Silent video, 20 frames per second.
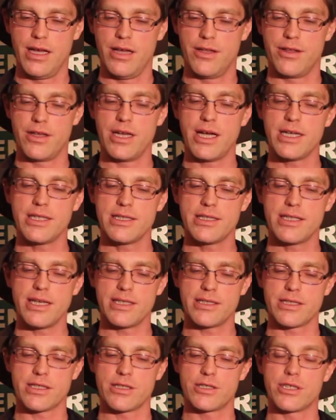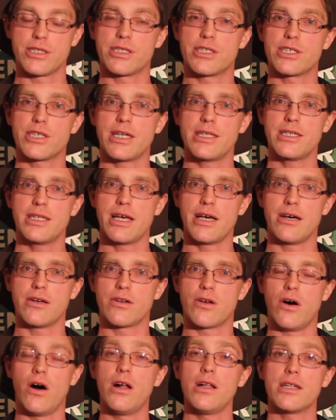The United States should shut
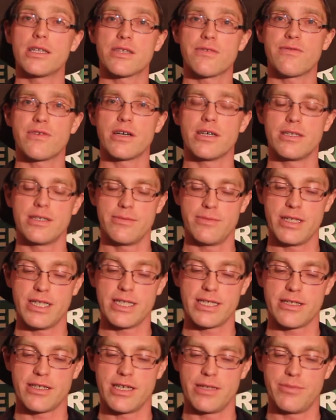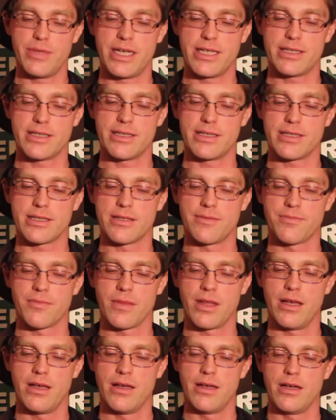down all its foreign military bases,
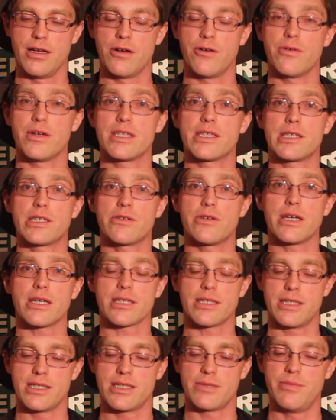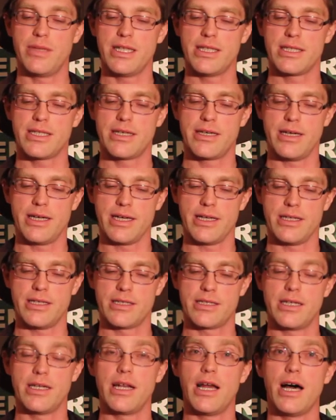restrict its military
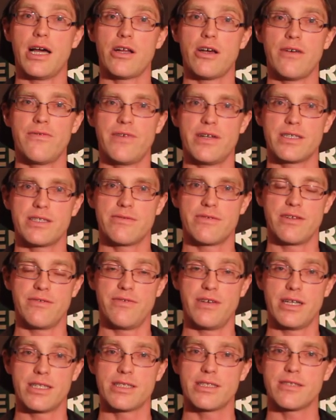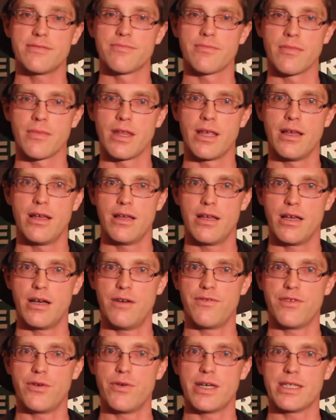to non-offensive defense
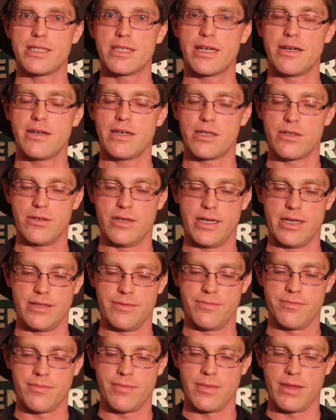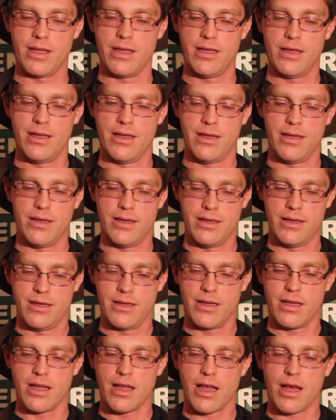of U.S. territory,
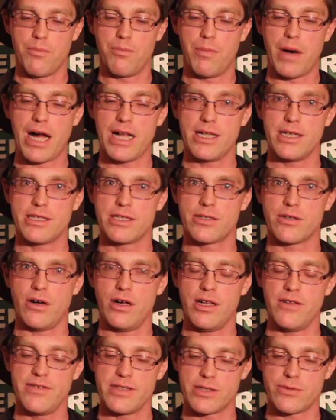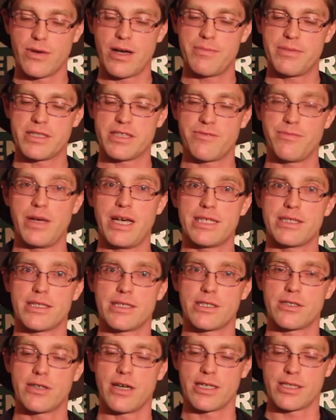abolish all of its weapons of mass
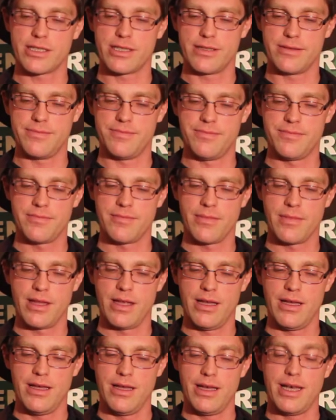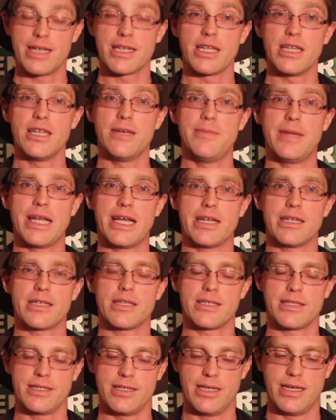destruction, and eliminate
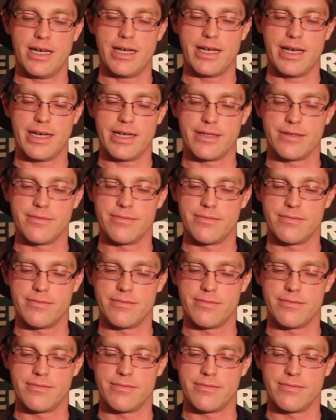the CIA.